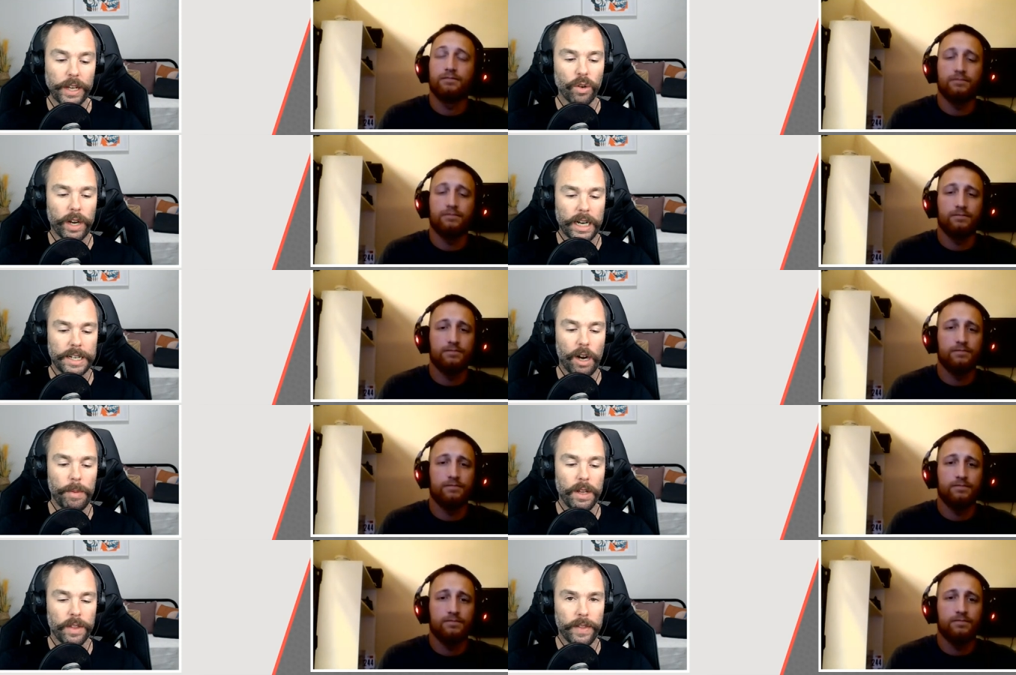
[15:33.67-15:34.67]
Speaker 1: you're going to tell
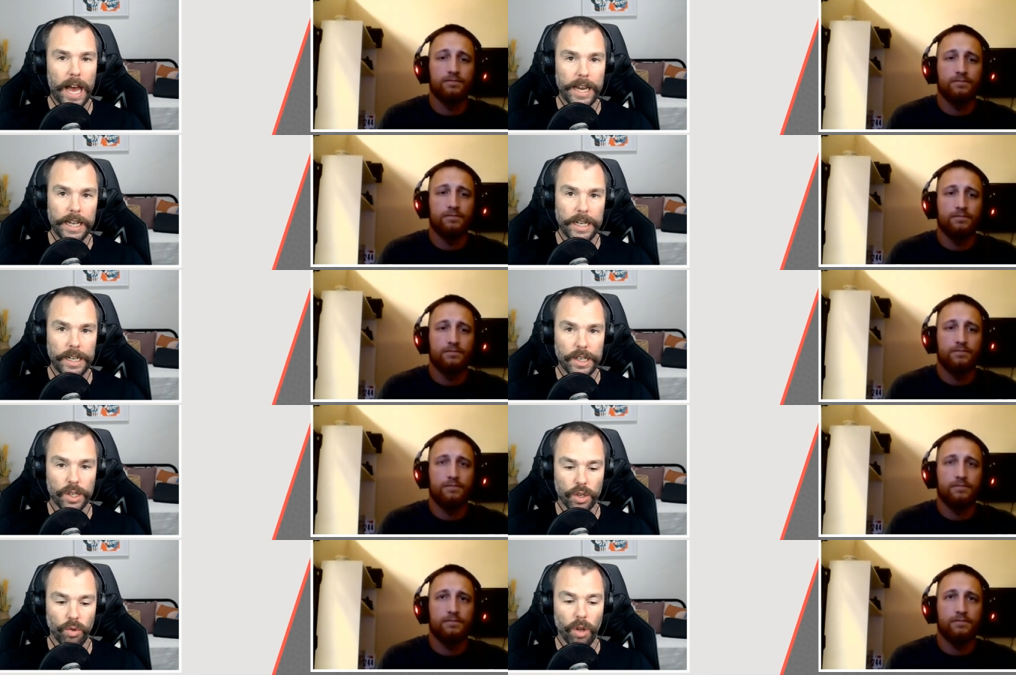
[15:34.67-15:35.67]
me that that is
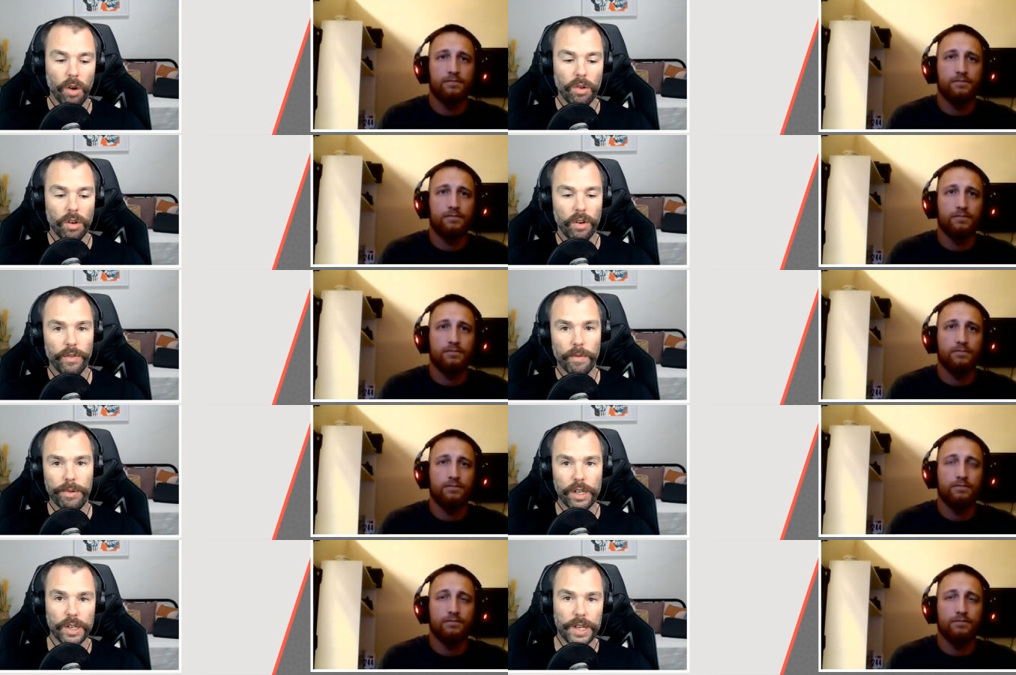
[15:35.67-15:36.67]
too low for
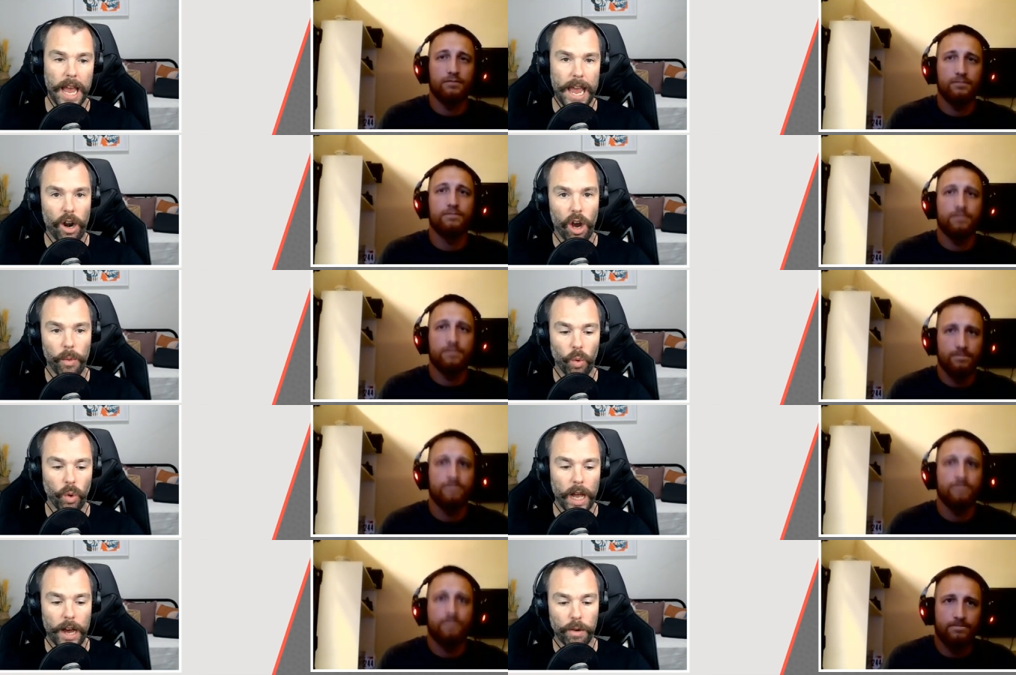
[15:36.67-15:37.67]
Bridges, and I
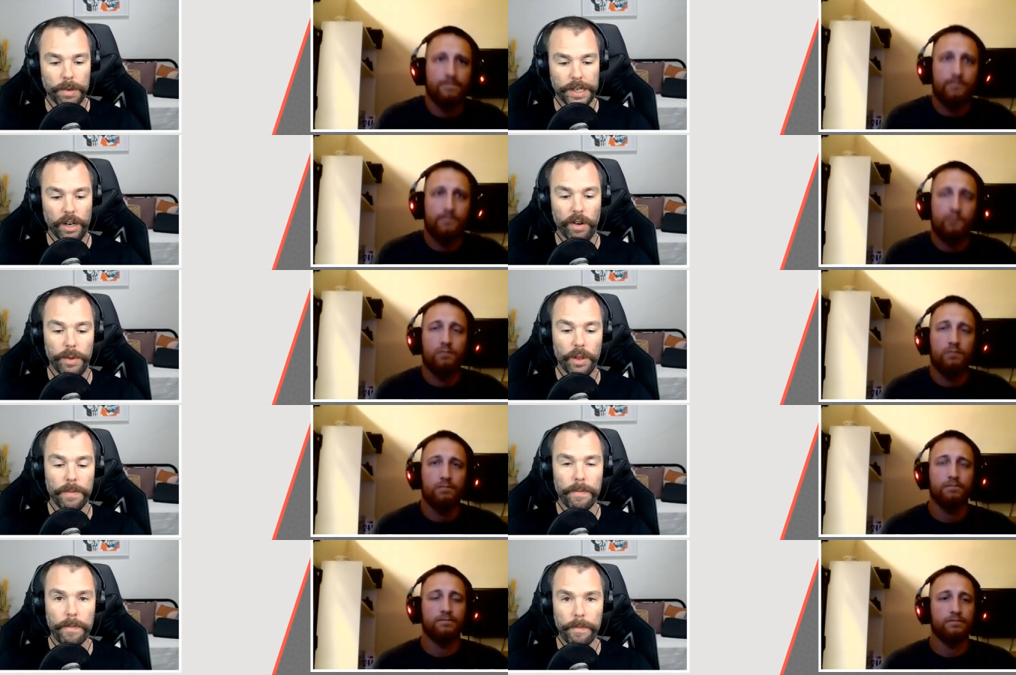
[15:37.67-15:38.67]
will 100% agree with you.
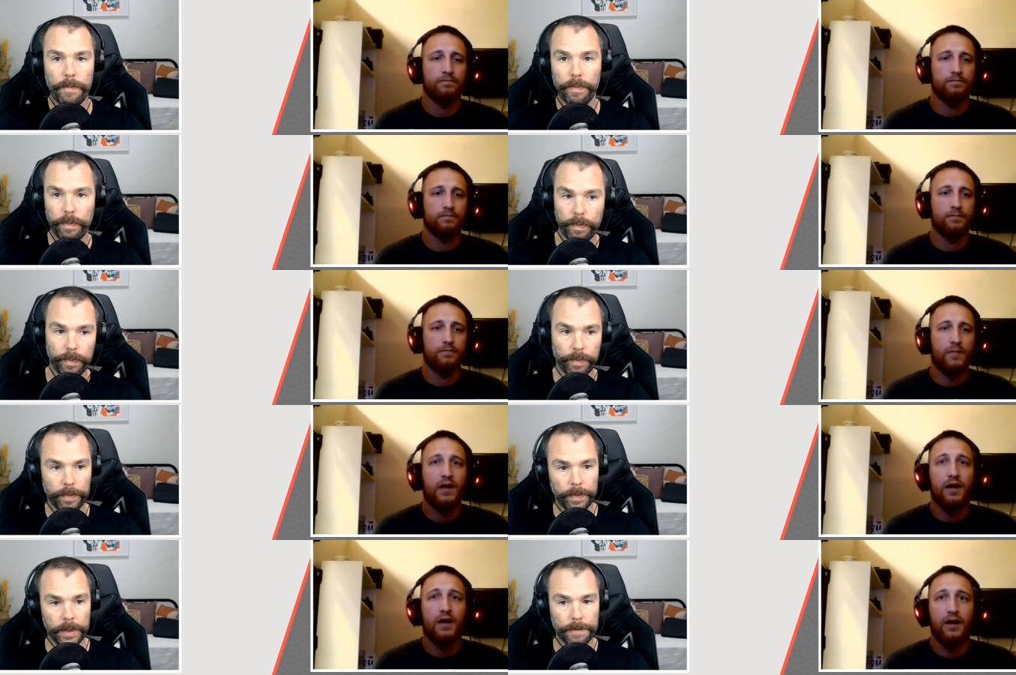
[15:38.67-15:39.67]

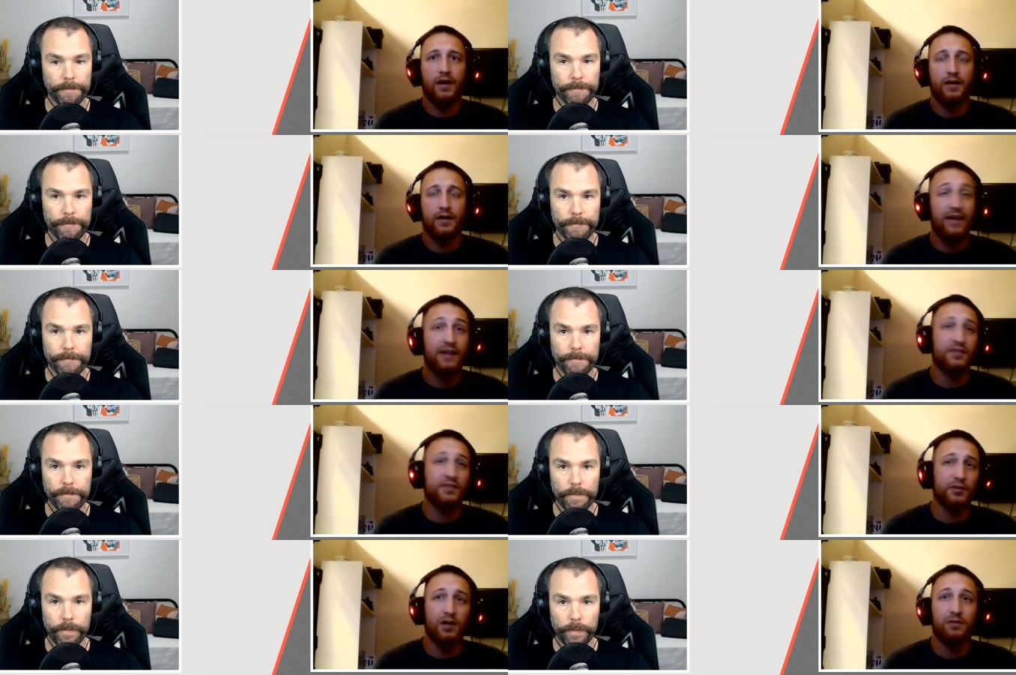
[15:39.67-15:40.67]
Speaker 2: It is too low.
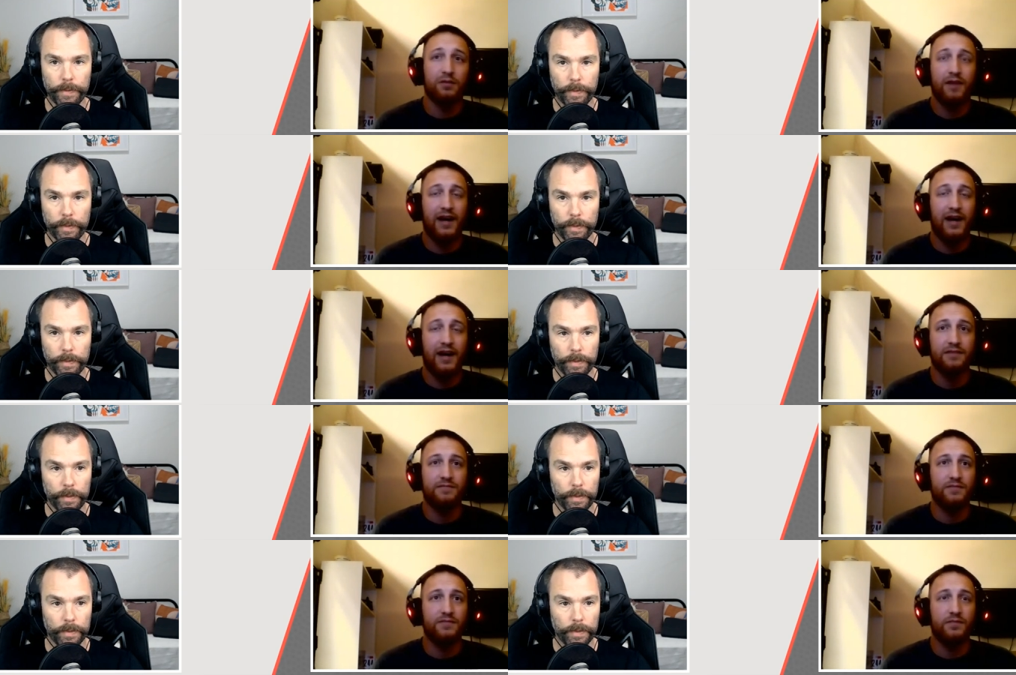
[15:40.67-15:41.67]
I
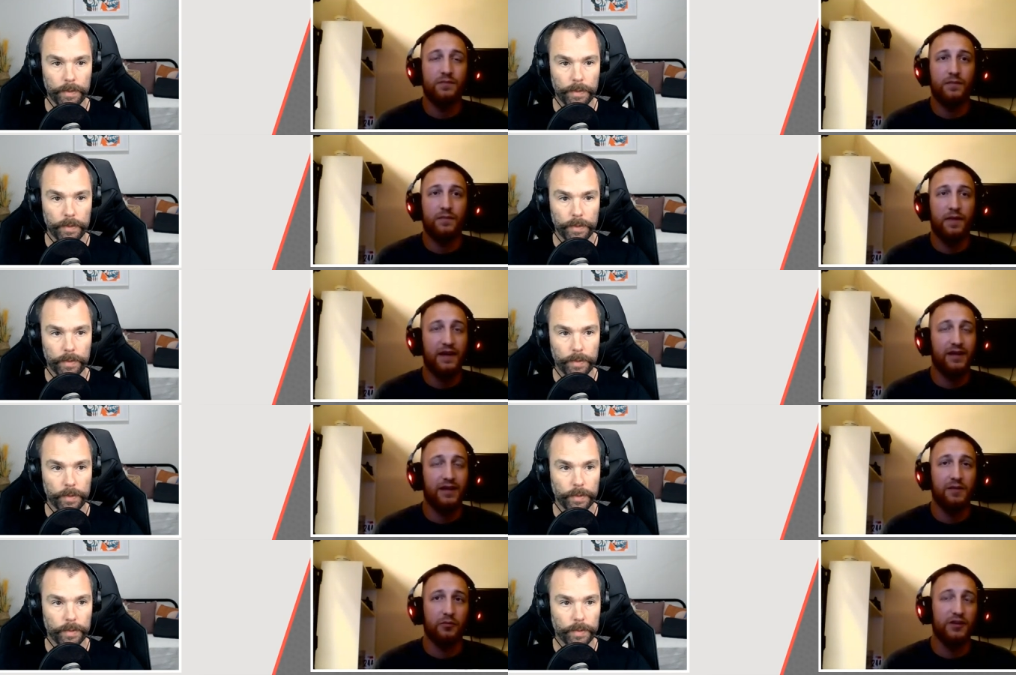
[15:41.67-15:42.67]
think that
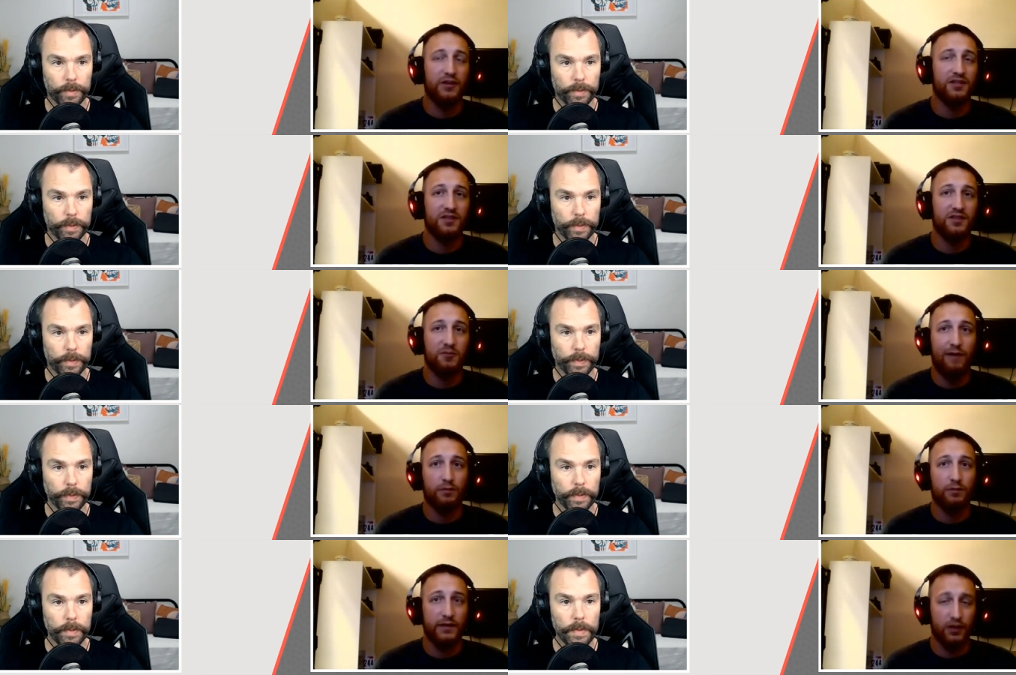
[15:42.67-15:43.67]
Bridges is probably
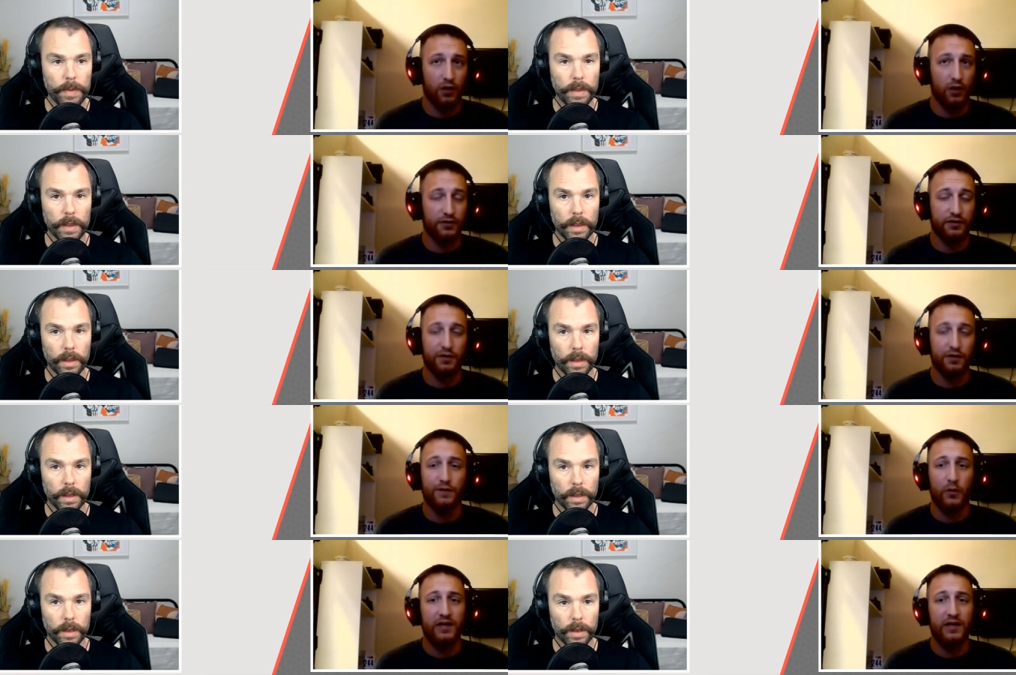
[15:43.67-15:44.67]
closer to 40
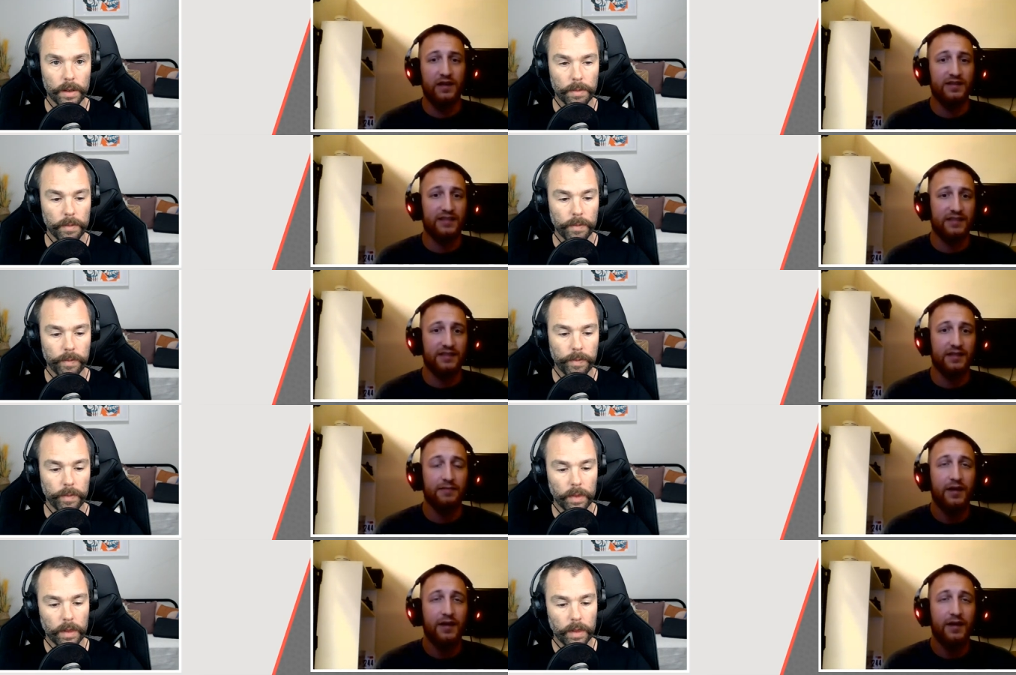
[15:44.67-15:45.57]
than 60 in